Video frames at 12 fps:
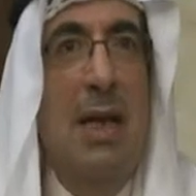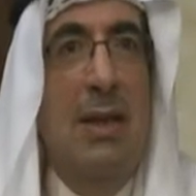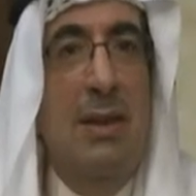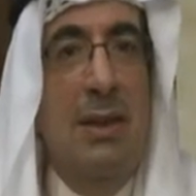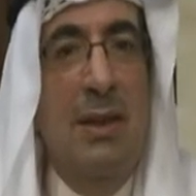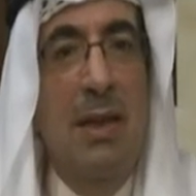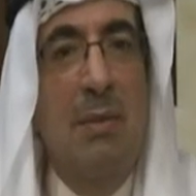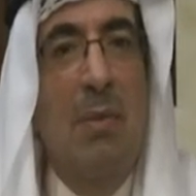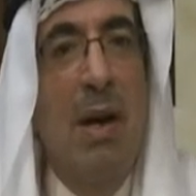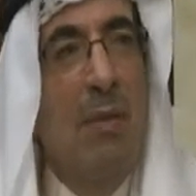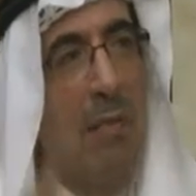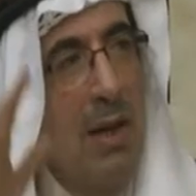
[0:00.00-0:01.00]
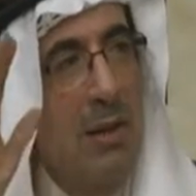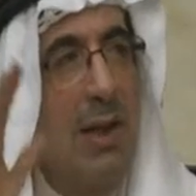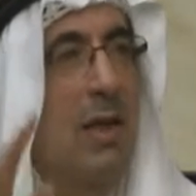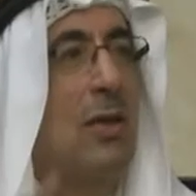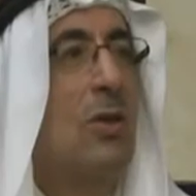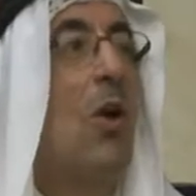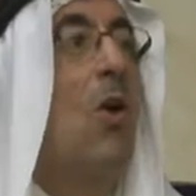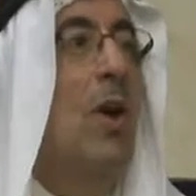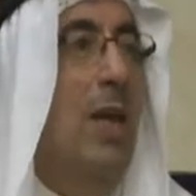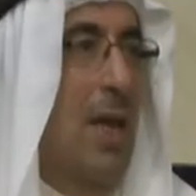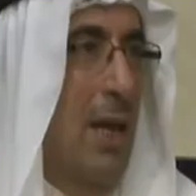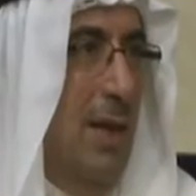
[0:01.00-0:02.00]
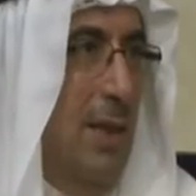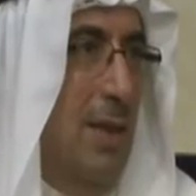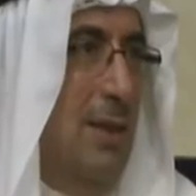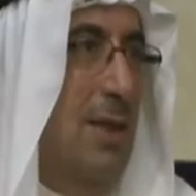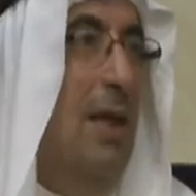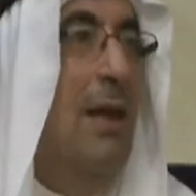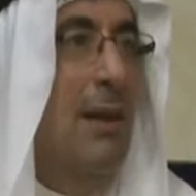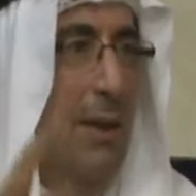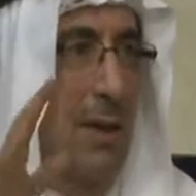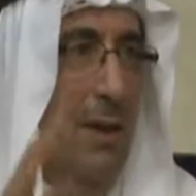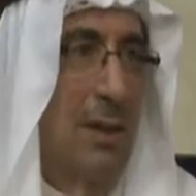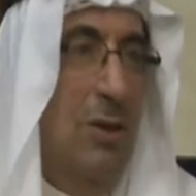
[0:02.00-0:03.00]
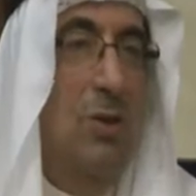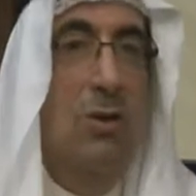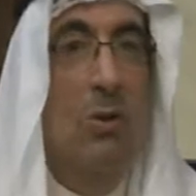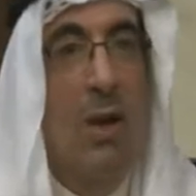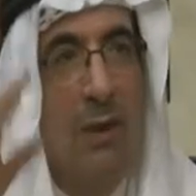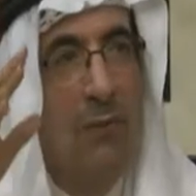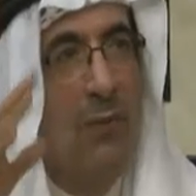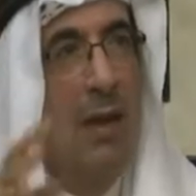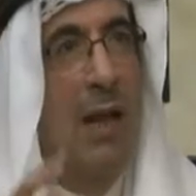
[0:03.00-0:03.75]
She said, my son is okay, and he's healthy, and he's going to live.